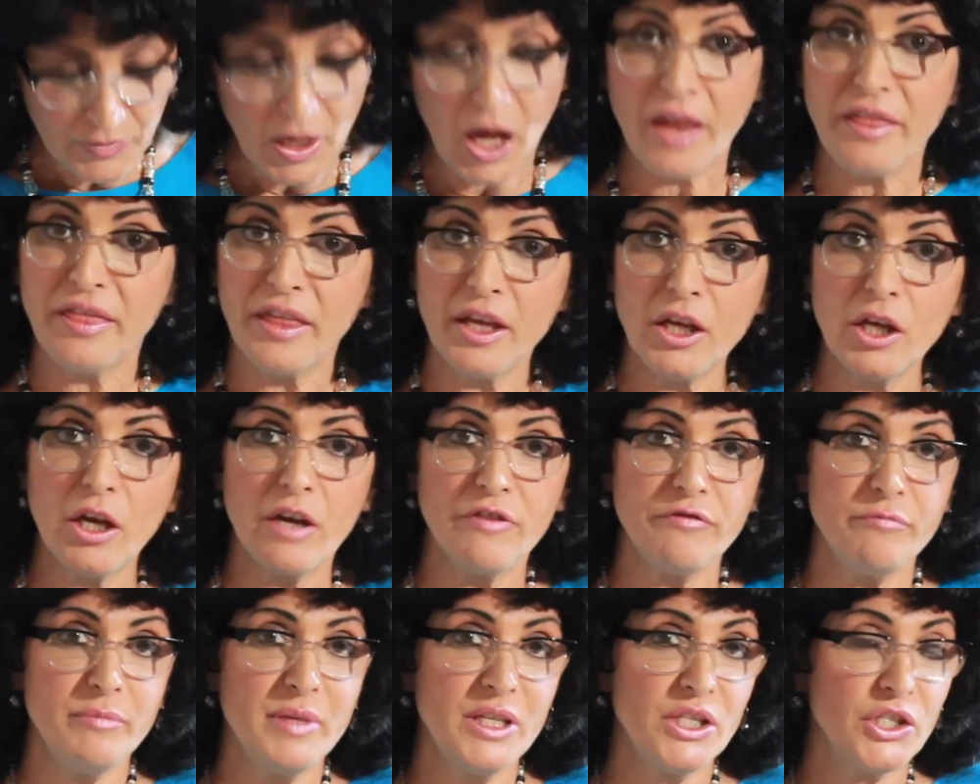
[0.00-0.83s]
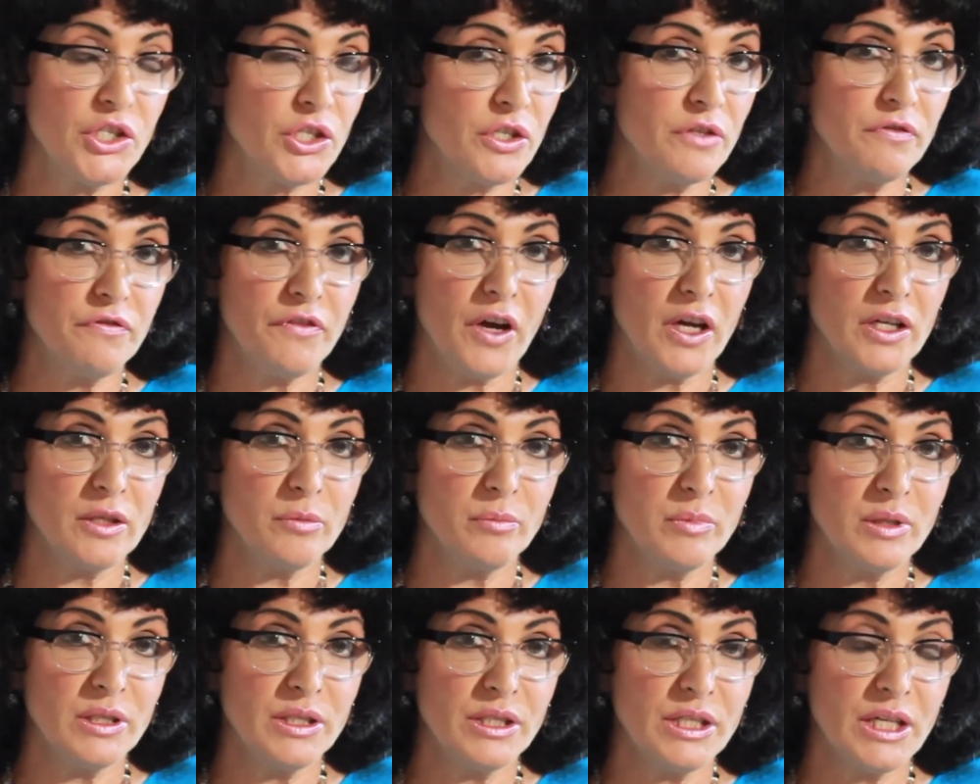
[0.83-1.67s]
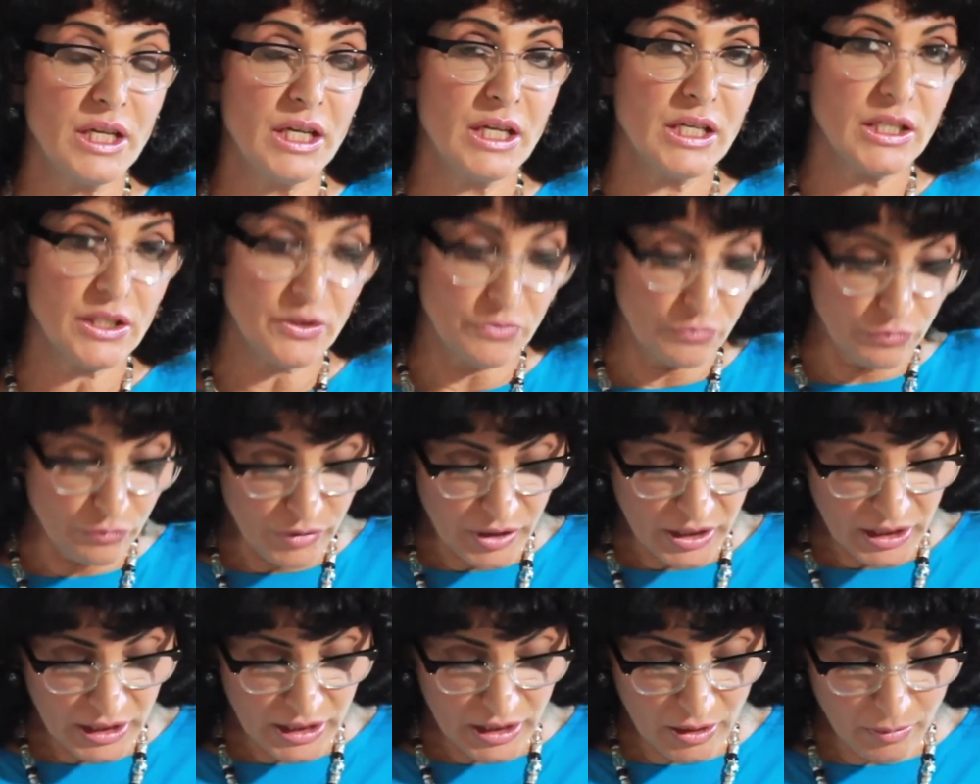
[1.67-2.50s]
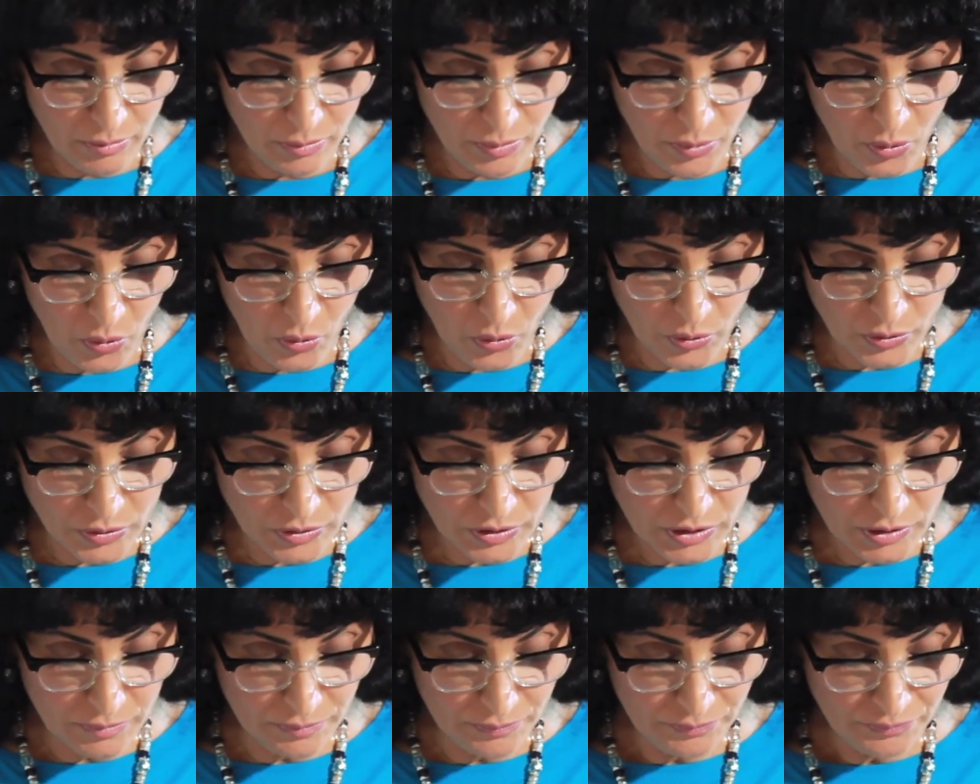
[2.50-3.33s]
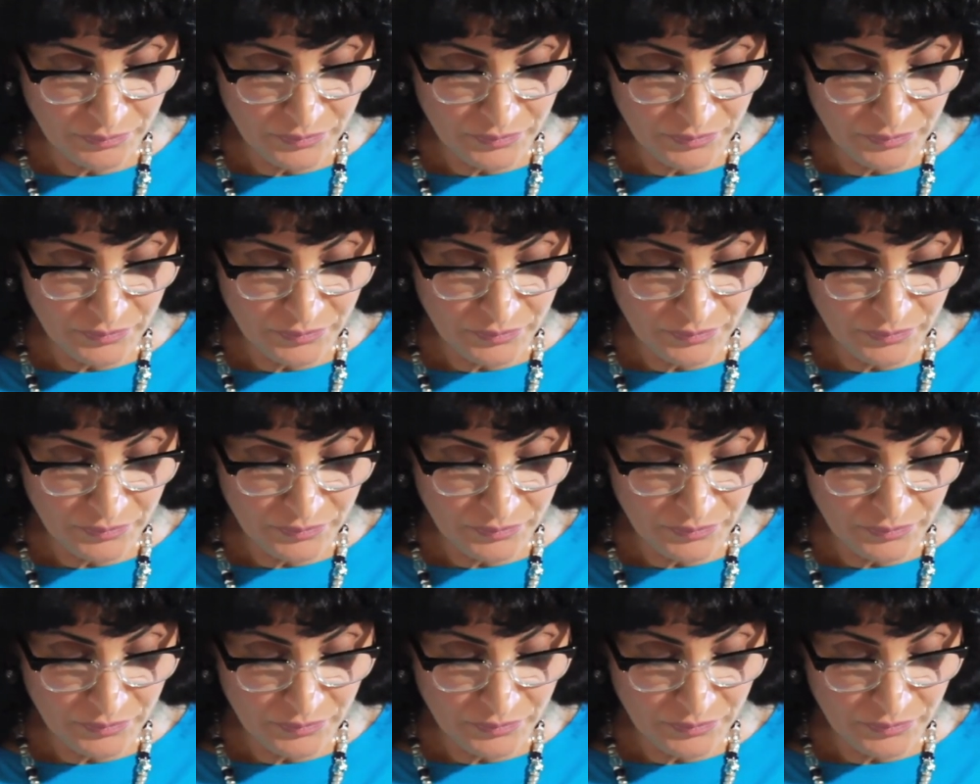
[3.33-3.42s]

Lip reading: I think I've mentioned vitamin D. It's really important.